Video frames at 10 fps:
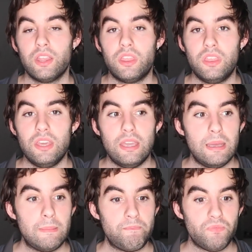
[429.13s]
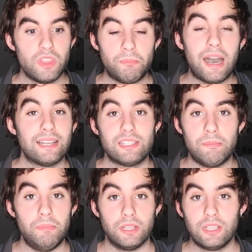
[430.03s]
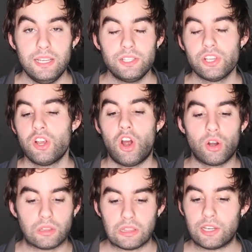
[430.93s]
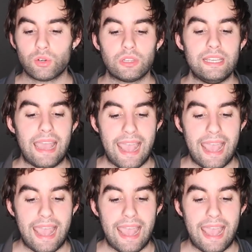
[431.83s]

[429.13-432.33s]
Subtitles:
the possibilities are literally